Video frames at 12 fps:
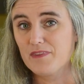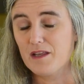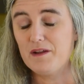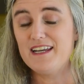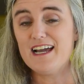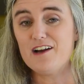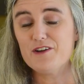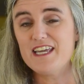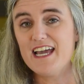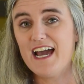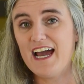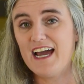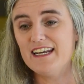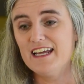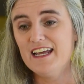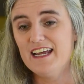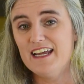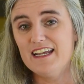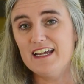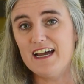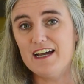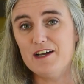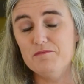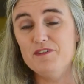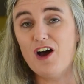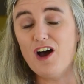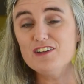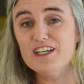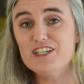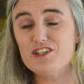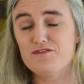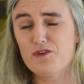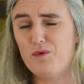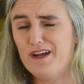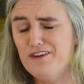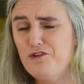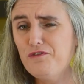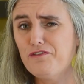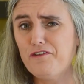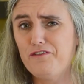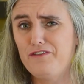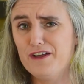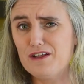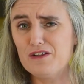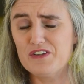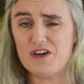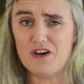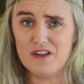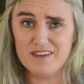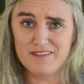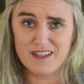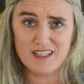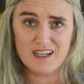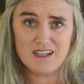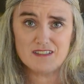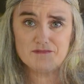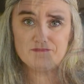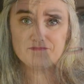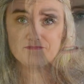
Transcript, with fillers: And now he had um, knowledge of the one who fulfilled all of the law.